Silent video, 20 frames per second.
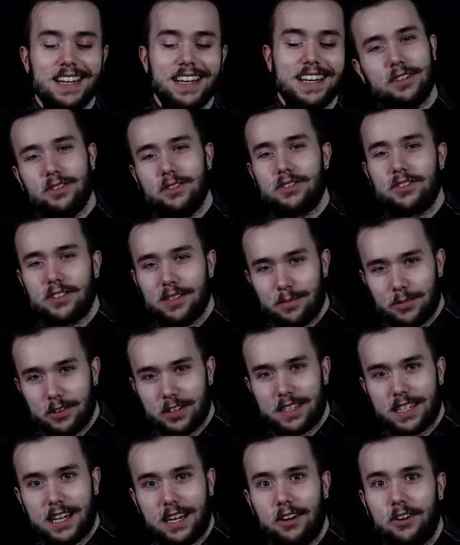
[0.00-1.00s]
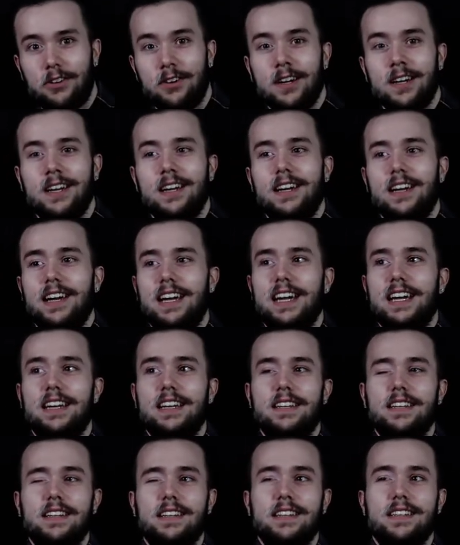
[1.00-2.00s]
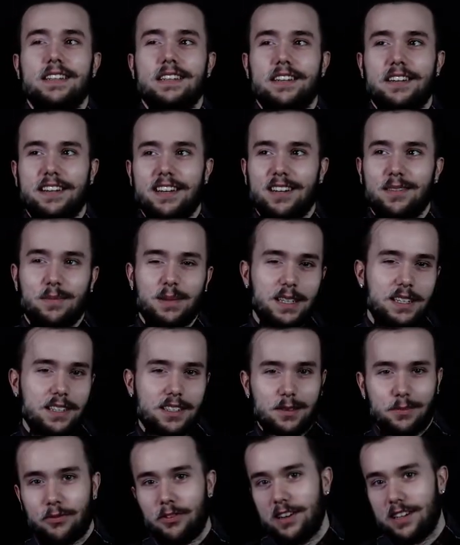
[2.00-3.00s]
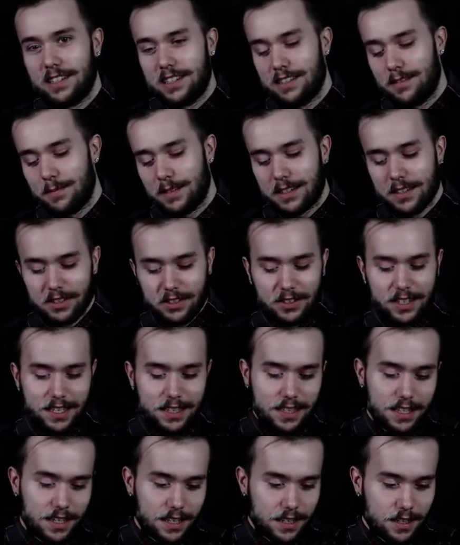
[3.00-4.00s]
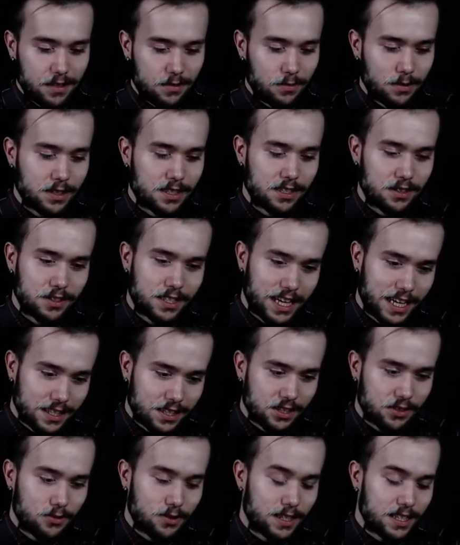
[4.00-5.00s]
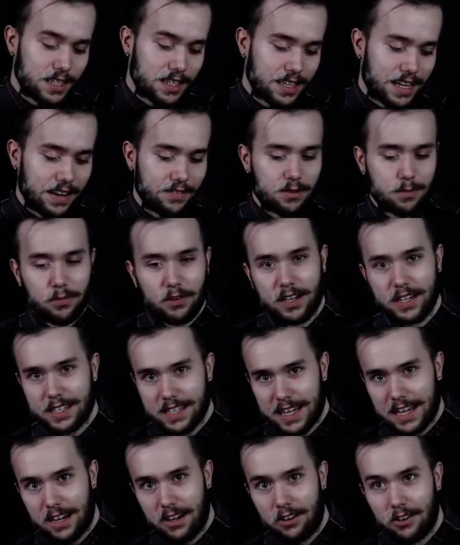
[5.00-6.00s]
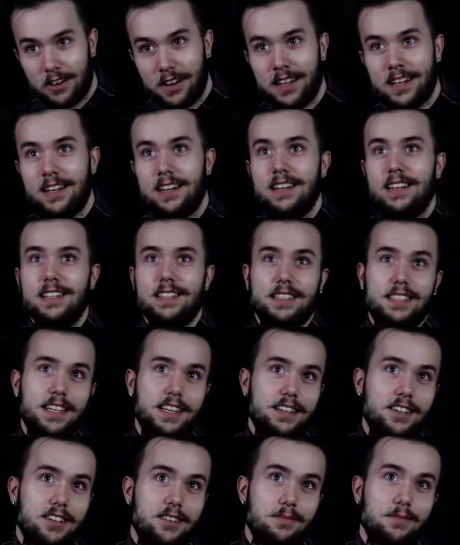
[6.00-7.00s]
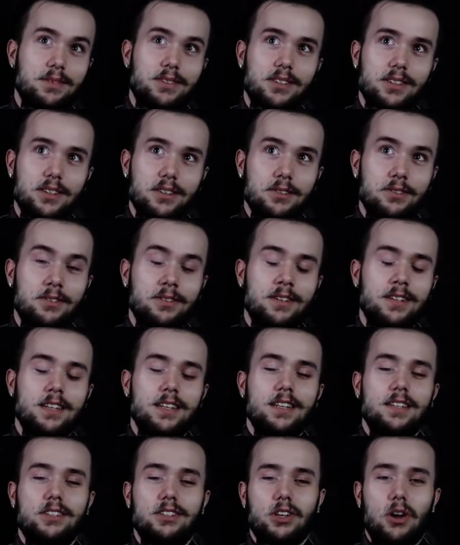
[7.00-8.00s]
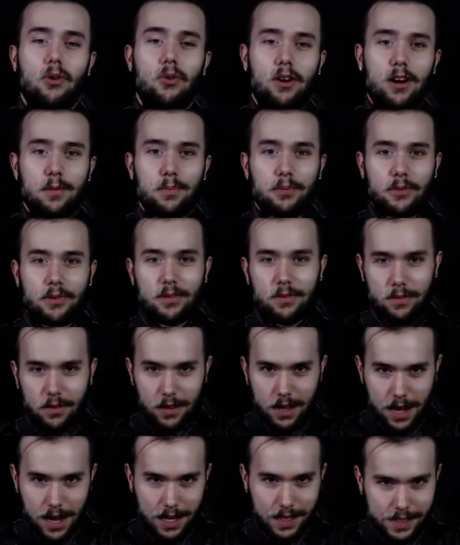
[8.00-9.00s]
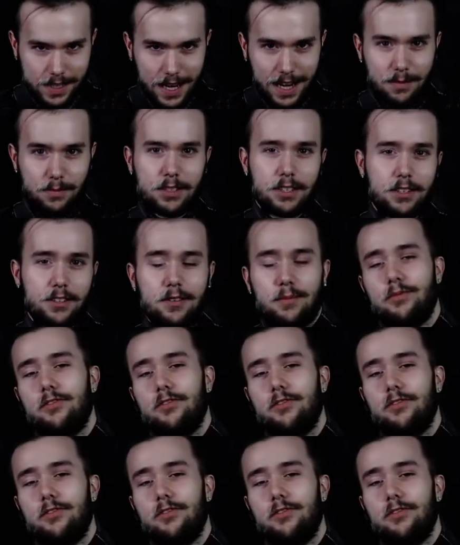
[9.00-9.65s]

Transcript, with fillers: we're usually booked out and you're gonna be disappointed because you get there and we're still tattooing and have to break down and set up. So show up on time to your